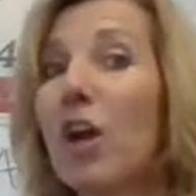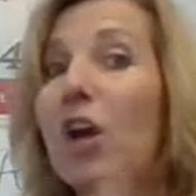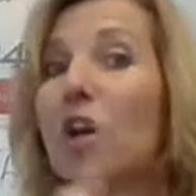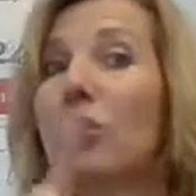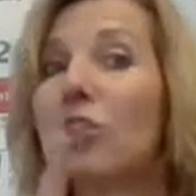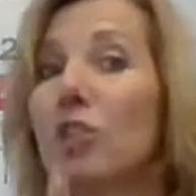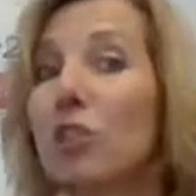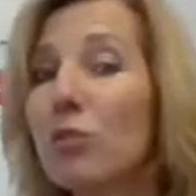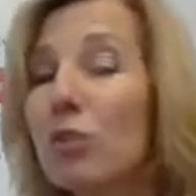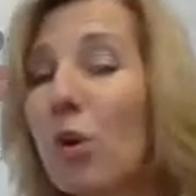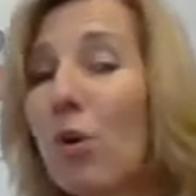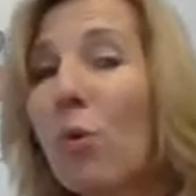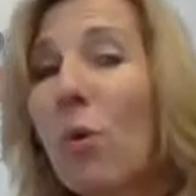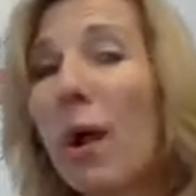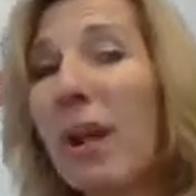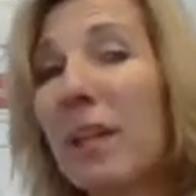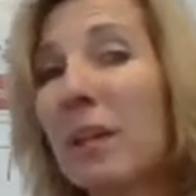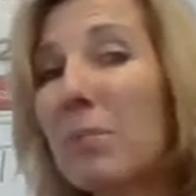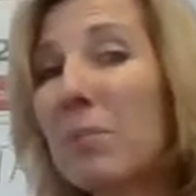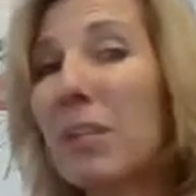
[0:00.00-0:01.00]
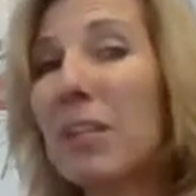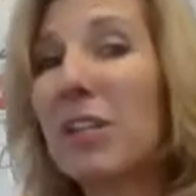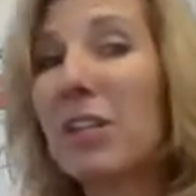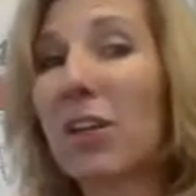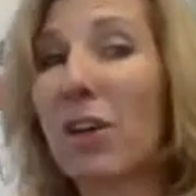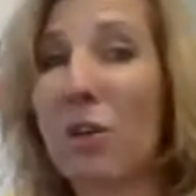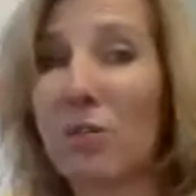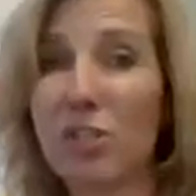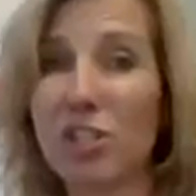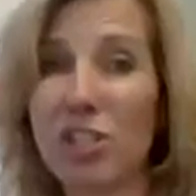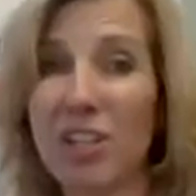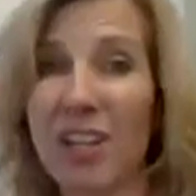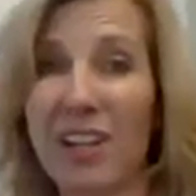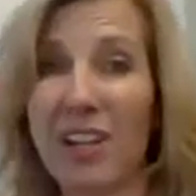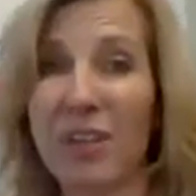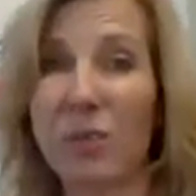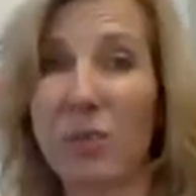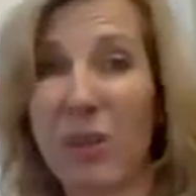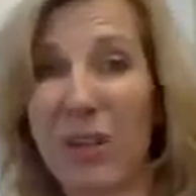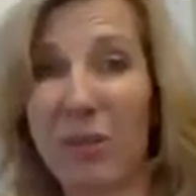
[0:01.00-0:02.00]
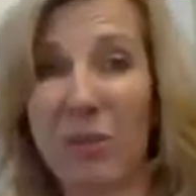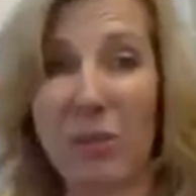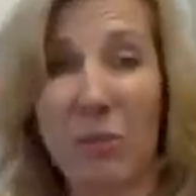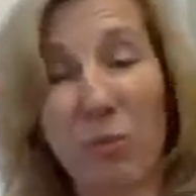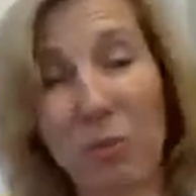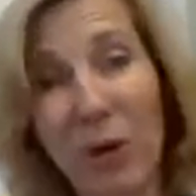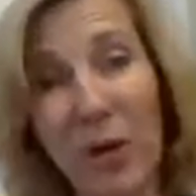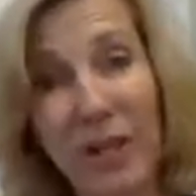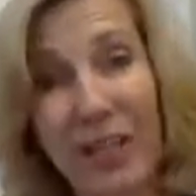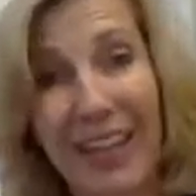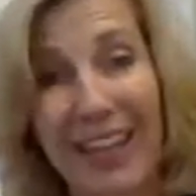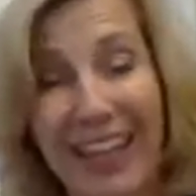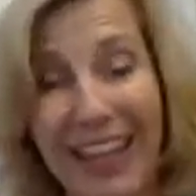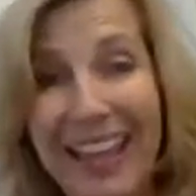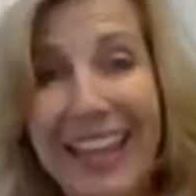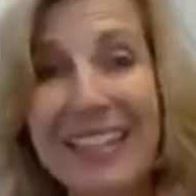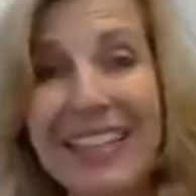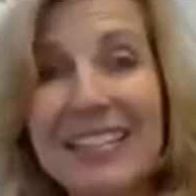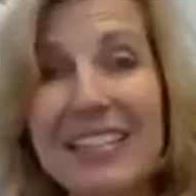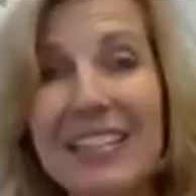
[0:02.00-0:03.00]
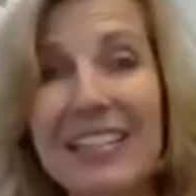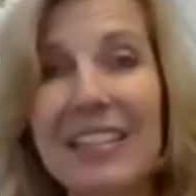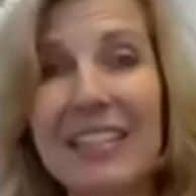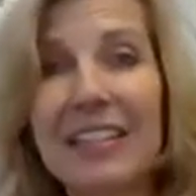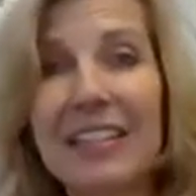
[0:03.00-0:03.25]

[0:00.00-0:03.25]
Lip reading: Do you know what can be negotiated and what can't?